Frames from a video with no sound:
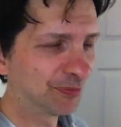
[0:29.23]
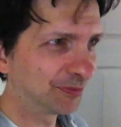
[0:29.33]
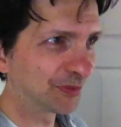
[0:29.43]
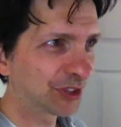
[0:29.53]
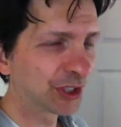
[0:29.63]

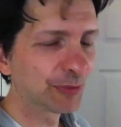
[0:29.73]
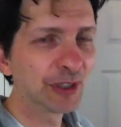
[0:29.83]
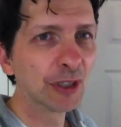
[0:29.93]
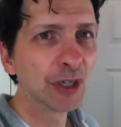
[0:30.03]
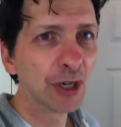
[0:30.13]
excuse
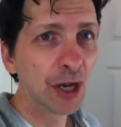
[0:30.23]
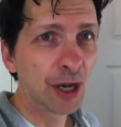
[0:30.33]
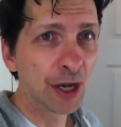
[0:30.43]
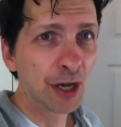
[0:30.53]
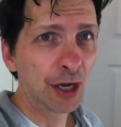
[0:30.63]
me,
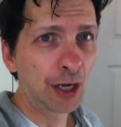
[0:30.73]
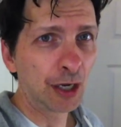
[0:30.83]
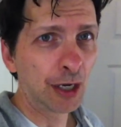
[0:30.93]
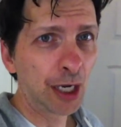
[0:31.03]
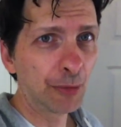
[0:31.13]

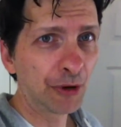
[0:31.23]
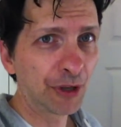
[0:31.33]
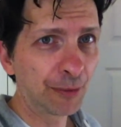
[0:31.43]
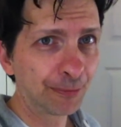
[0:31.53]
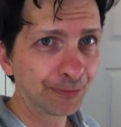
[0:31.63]
hey
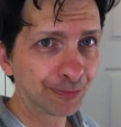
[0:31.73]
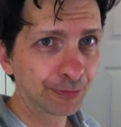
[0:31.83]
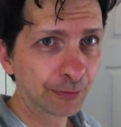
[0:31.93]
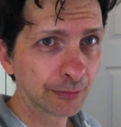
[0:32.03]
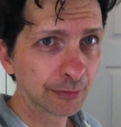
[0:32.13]
brother,
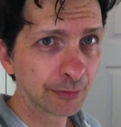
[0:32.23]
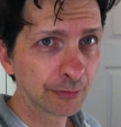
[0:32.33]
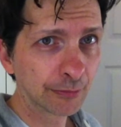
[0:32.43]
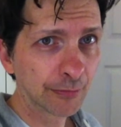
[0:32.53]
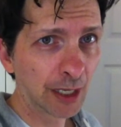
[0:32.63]

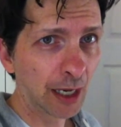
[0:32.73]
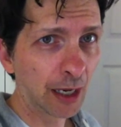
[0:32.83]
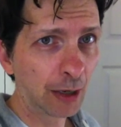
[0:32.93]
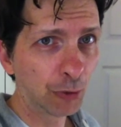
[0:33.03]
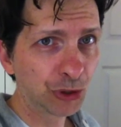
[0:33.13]

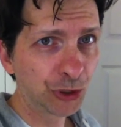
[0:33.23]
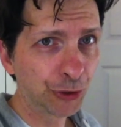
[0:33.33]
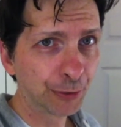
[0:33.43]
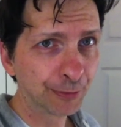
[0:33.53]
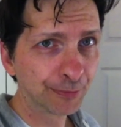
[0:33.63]
uh, what you
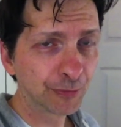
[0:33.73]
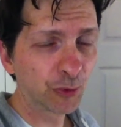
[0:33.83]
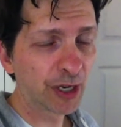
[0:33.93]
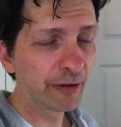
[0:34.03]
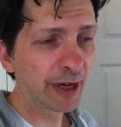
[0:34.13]
doing?
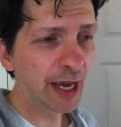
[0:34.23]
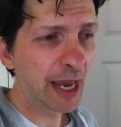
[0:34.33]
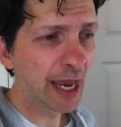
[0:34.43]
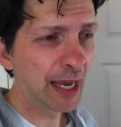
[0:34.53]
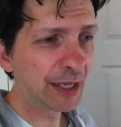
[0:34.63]
Whatever.
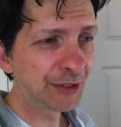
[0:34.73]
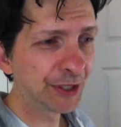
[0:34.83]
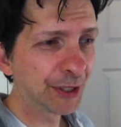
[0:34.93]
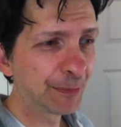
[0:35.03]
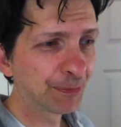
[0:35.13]
And
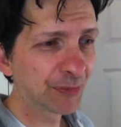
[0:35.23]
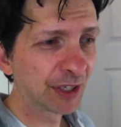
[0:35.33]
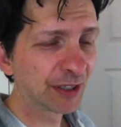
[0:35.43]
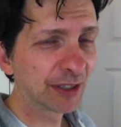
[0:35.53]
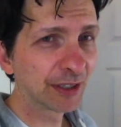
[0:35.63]
um,
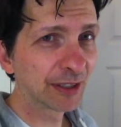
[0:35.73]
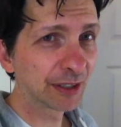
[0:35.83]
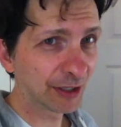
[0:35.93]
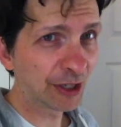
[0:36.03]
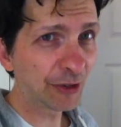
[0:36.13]

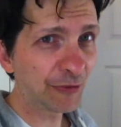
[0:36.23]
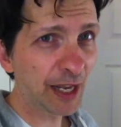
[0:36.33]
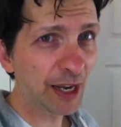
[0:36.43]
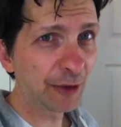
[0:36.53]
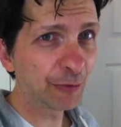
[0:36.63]

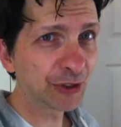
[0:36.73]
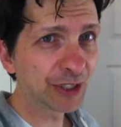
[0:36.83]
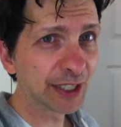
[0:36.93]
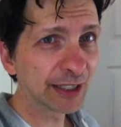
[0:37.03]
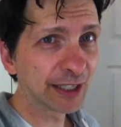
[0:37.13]
Cockfella,
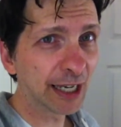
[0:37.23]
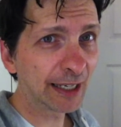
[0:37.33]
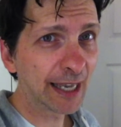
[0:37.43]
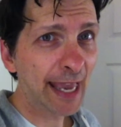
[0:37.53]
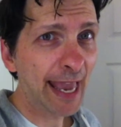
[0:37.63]
which is like,